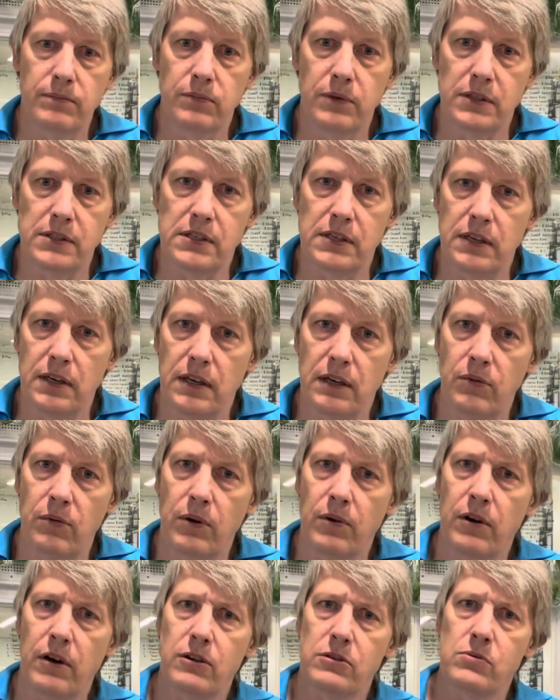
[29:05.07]
Let's see,
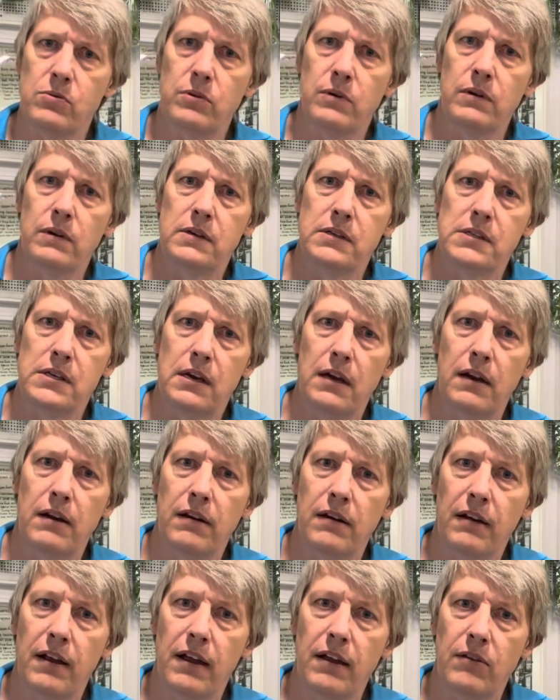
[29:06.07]
what else were we going to say? I
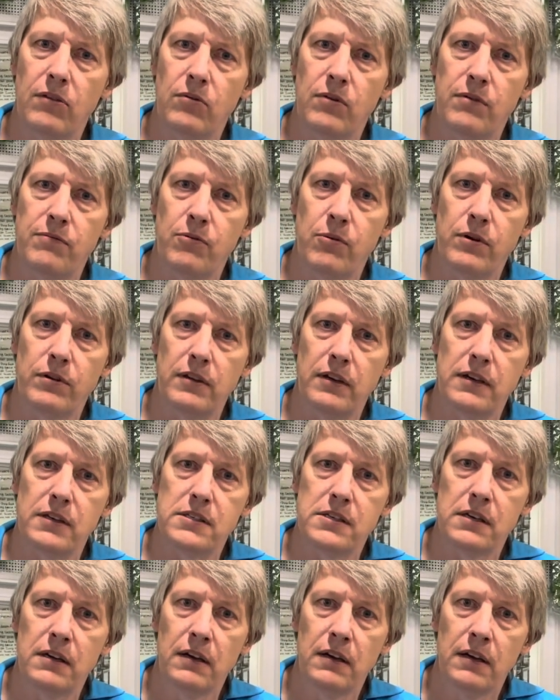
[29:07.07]
have 3 or 4 things.